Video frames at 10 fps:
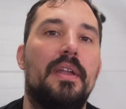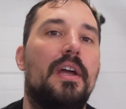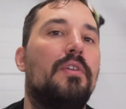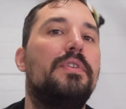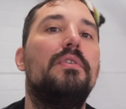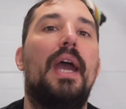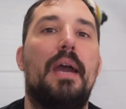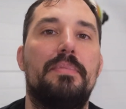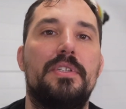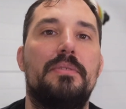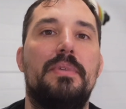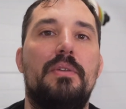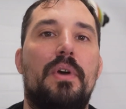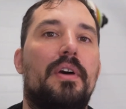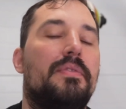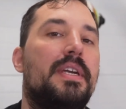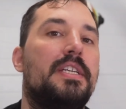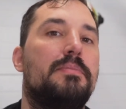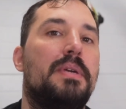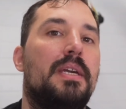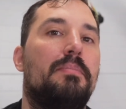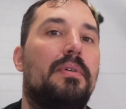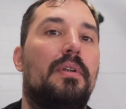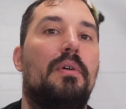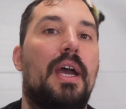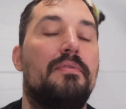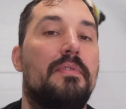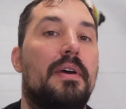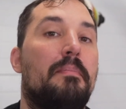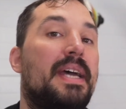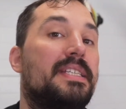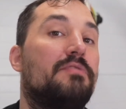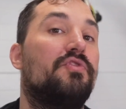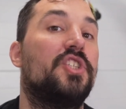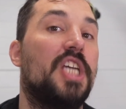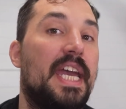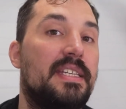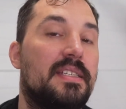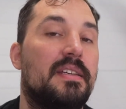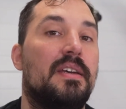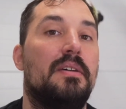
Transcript: Now, if you happen to be one of these people who have a massive chest